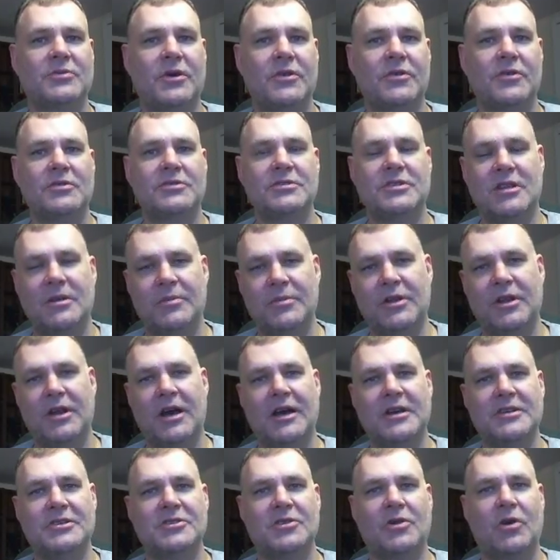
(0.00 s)
whether it's an
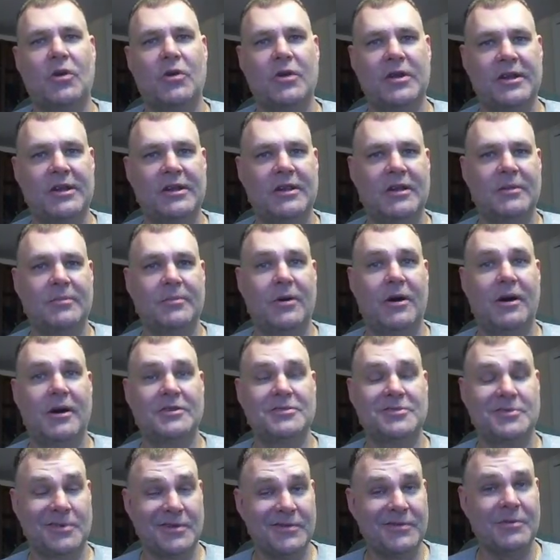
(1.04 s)
immunizer or a healing
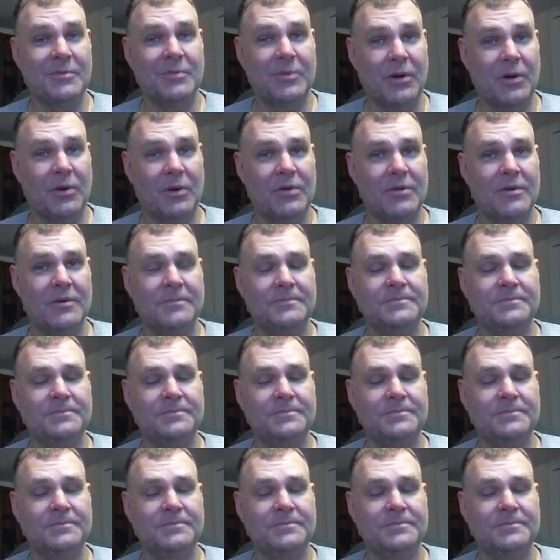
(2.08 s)
box or even both.